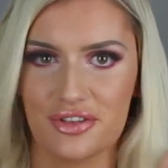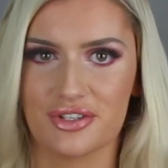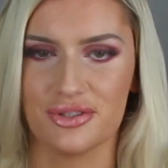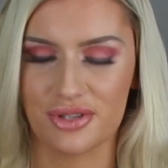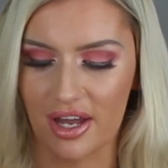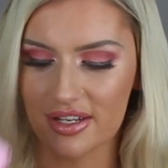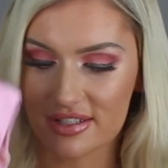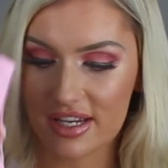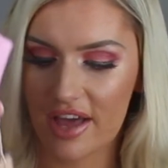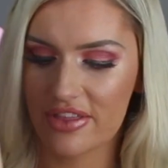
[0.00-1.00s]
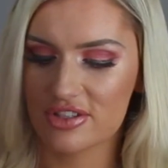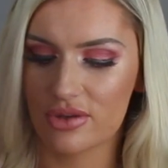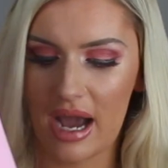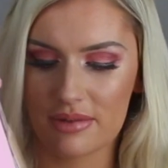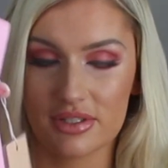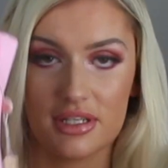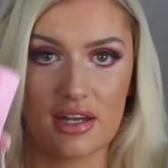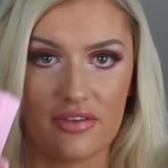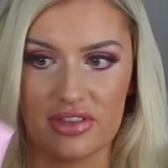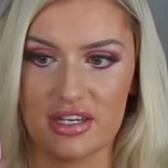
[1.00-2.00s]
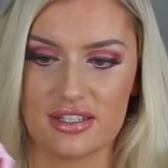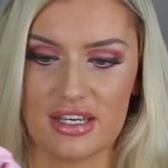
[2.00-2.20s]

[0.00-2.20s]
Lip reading: two colours together, so I absolutely love this.